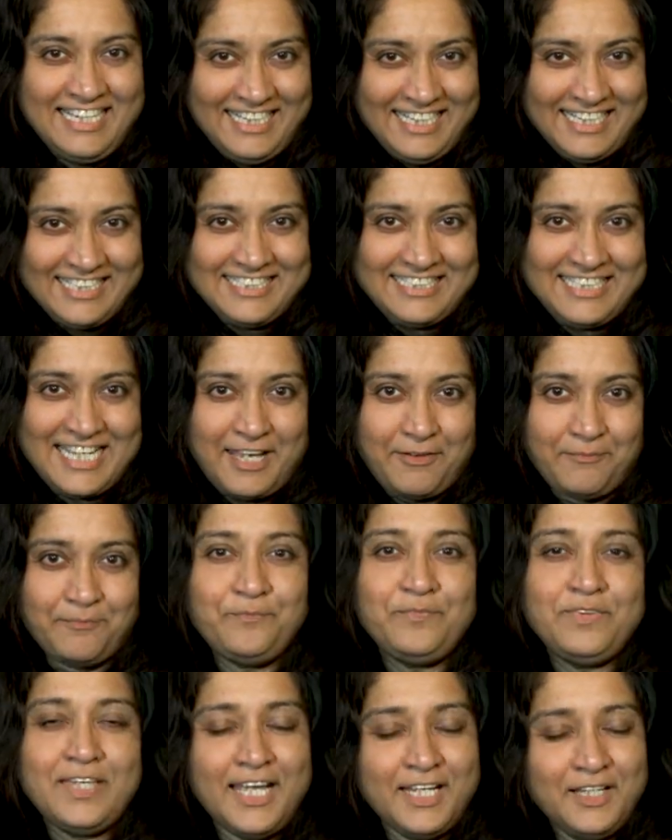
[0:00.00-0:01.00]
next time.
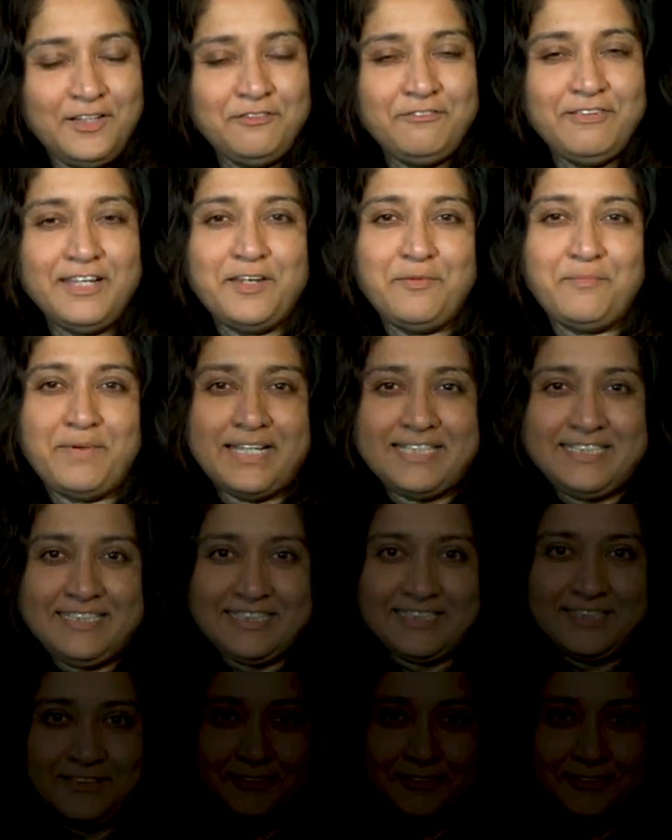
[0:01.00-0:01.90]
Thank you very much.